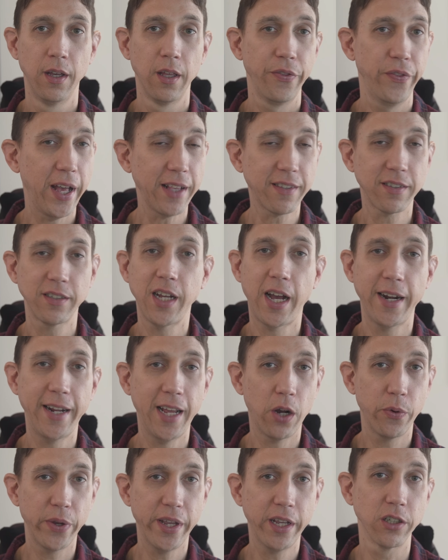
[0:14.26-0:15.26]
That's not
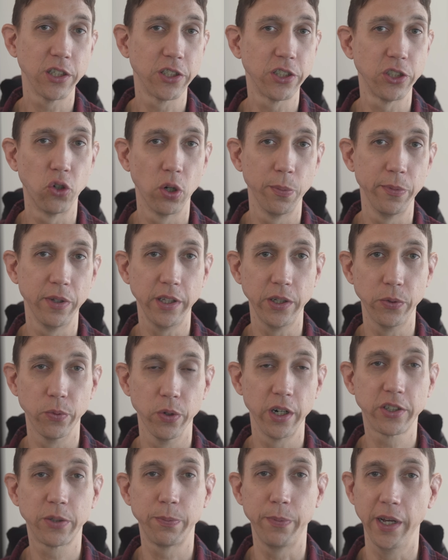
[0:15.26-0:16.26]
how English normally
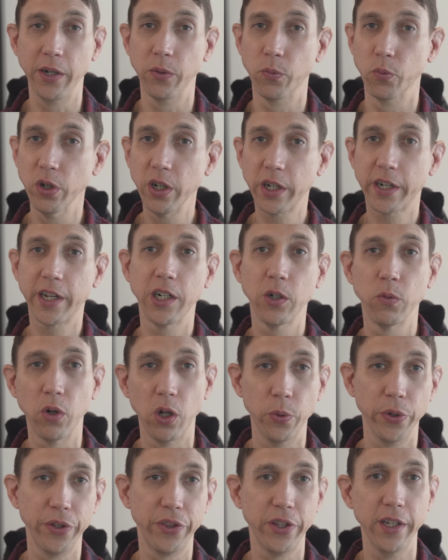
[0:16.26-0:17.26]
works, but we're gonna
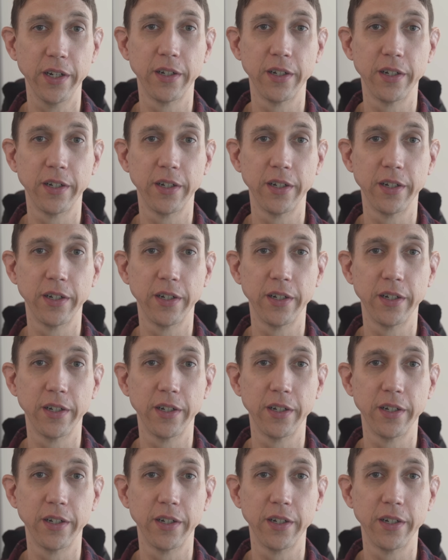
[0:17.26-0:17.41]
roll with it.